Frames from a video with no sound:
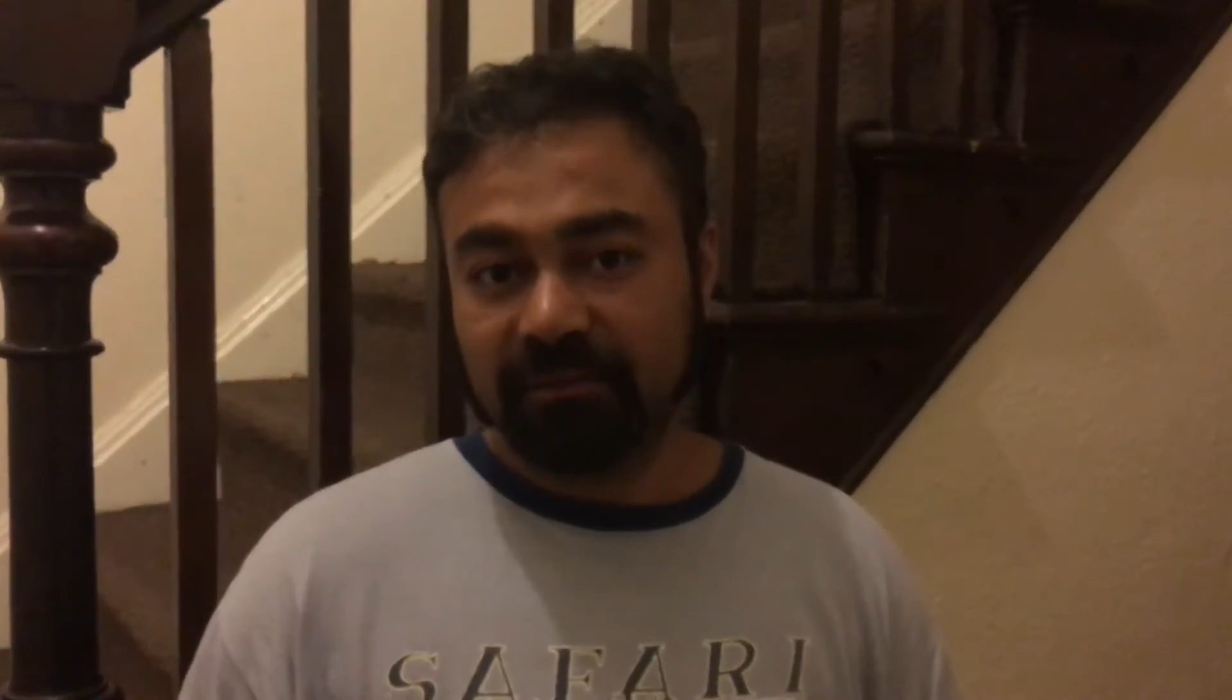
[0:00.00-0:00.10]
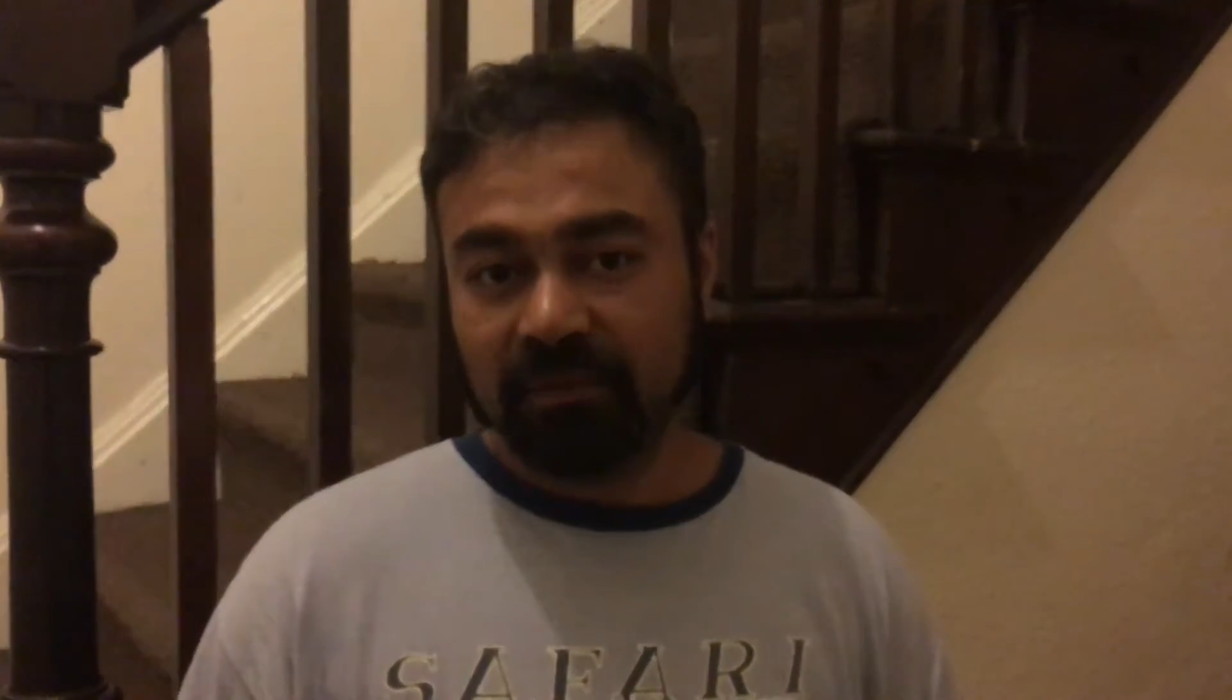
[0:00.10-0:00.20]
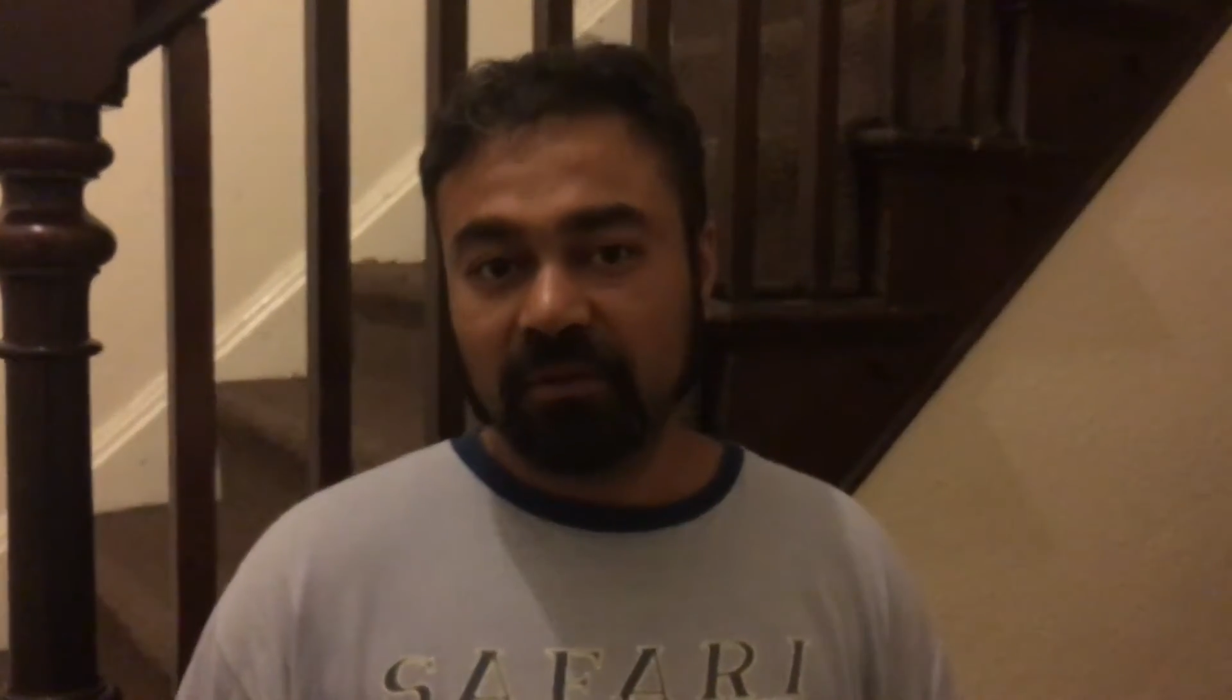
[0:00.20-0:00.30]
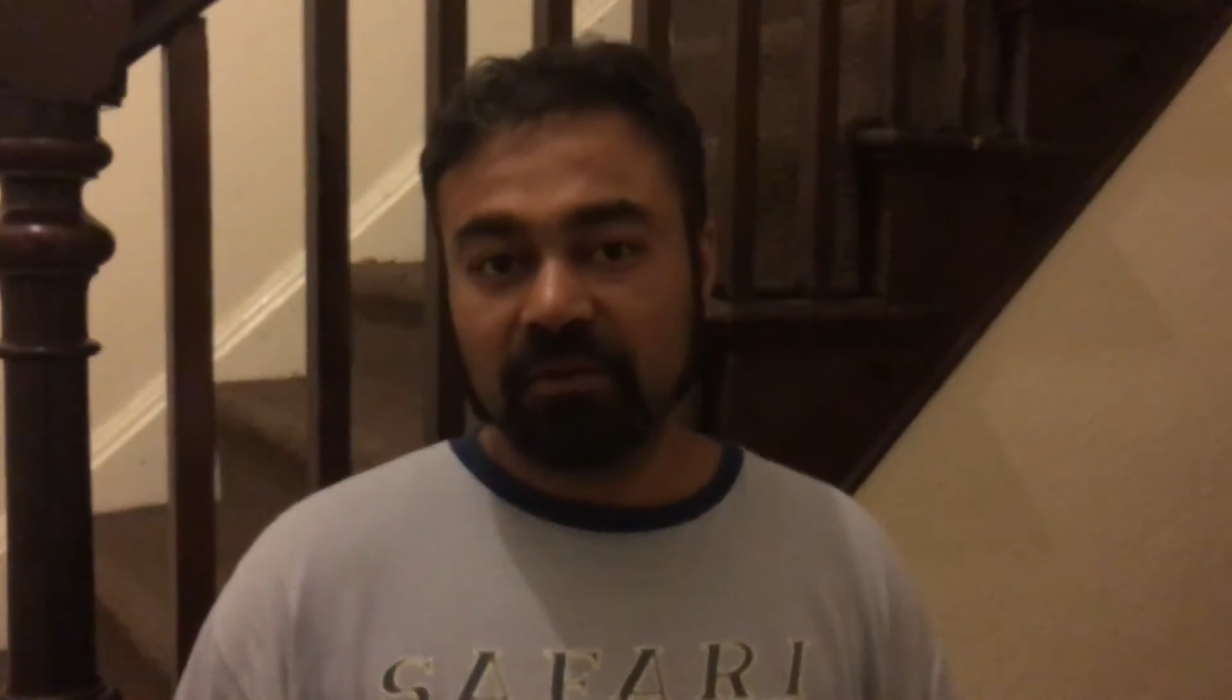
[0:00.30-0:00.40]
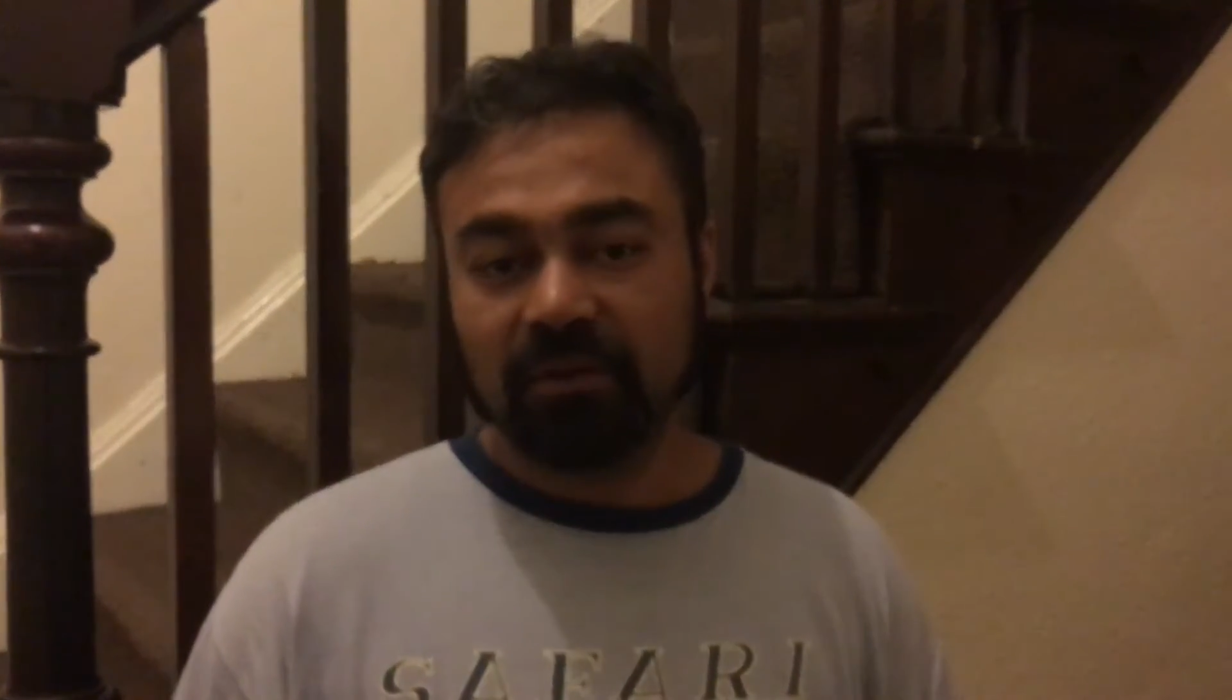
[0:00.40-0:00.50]

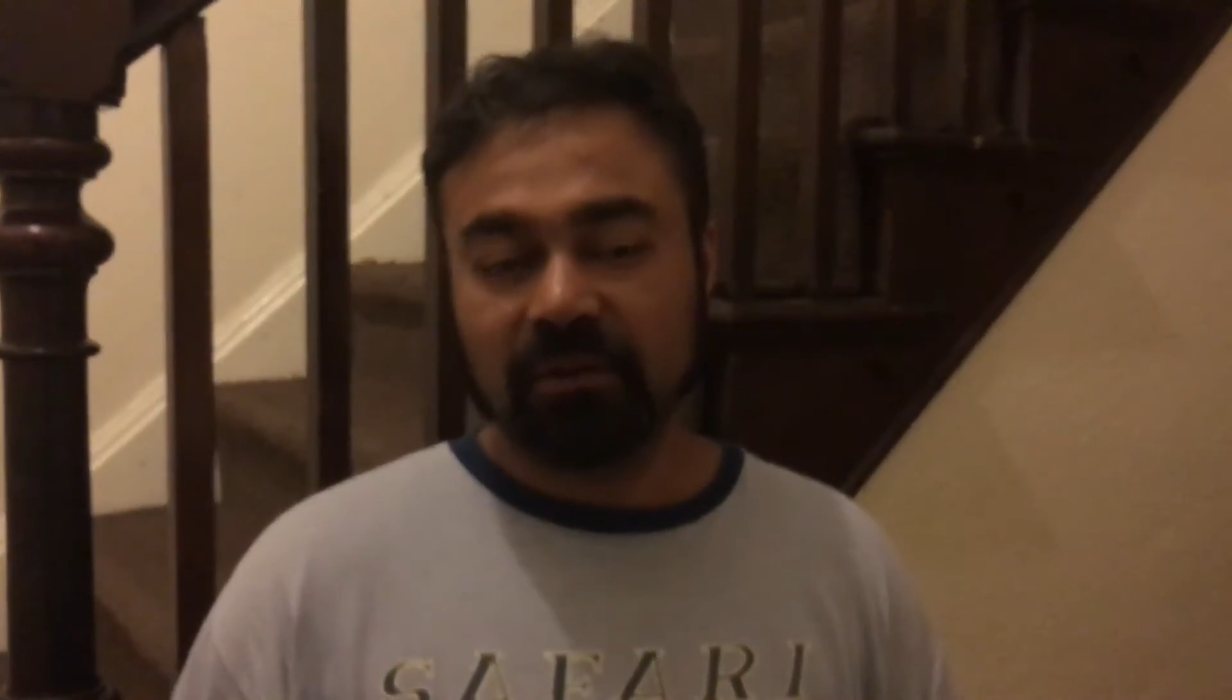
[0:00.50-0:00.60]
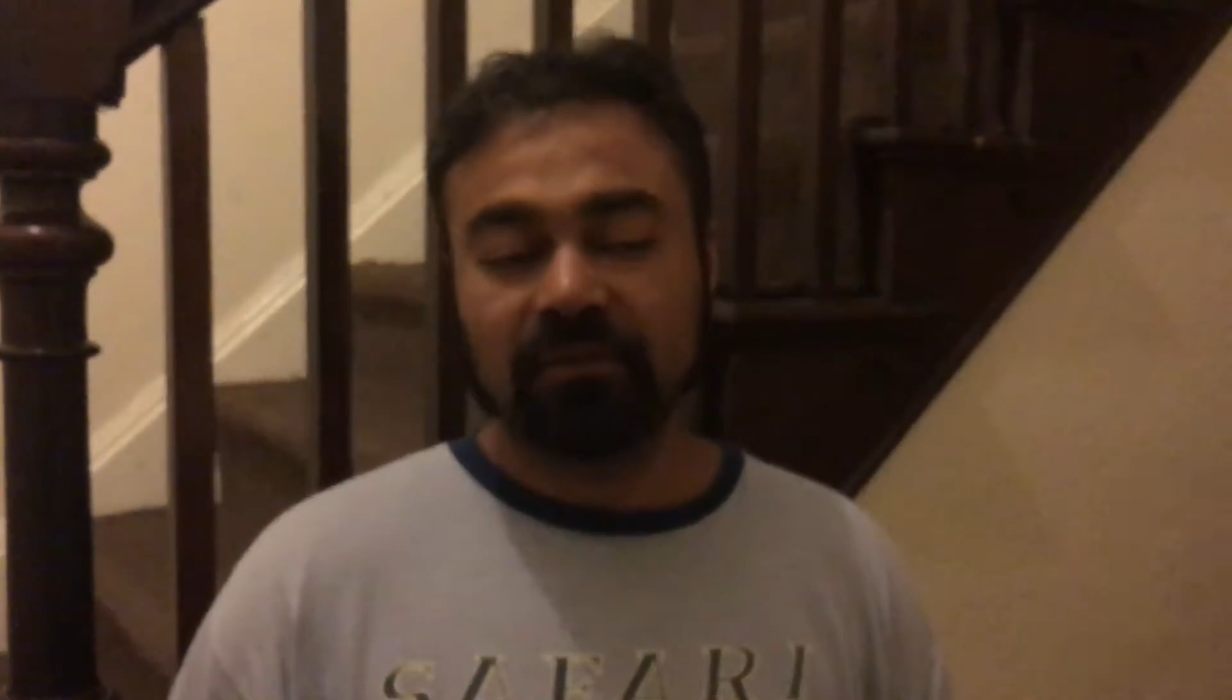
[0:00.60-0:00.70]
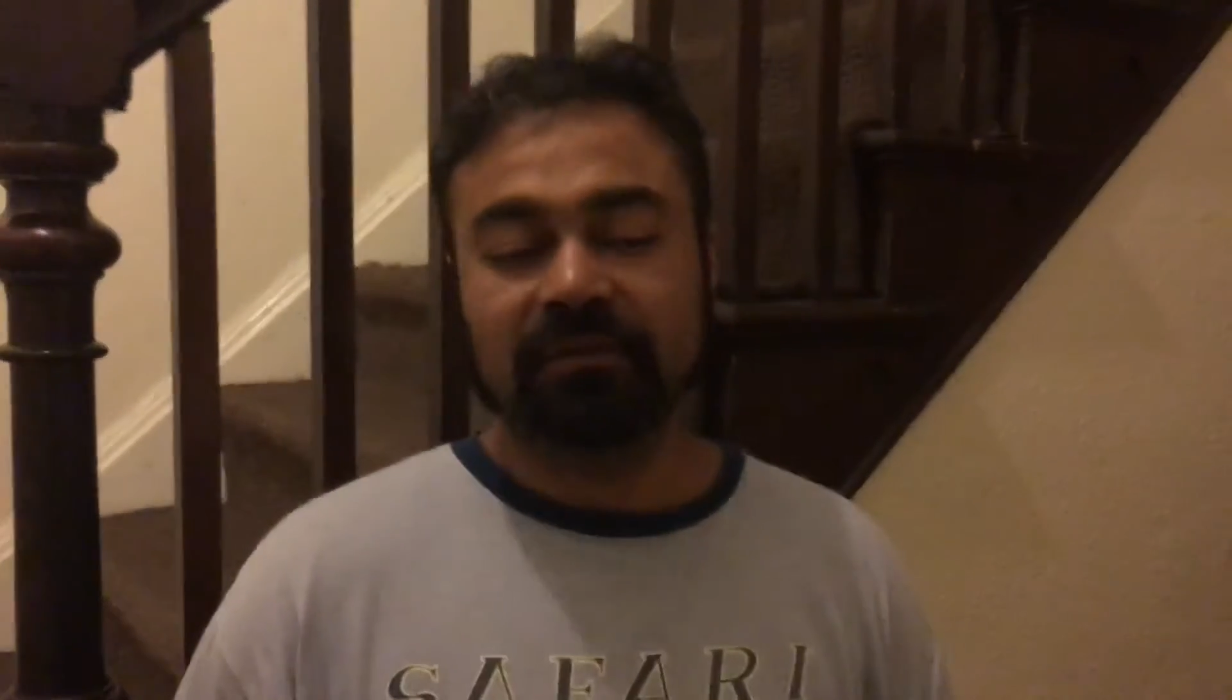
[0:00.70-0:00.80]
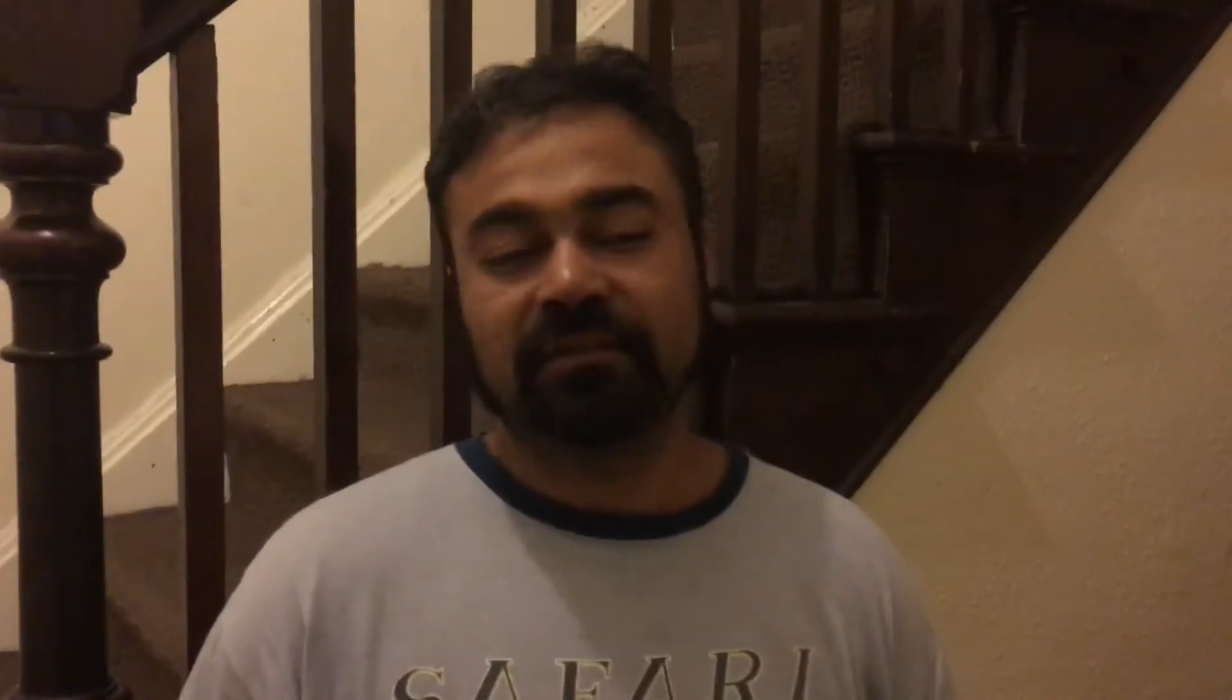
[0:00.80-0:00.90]
phone call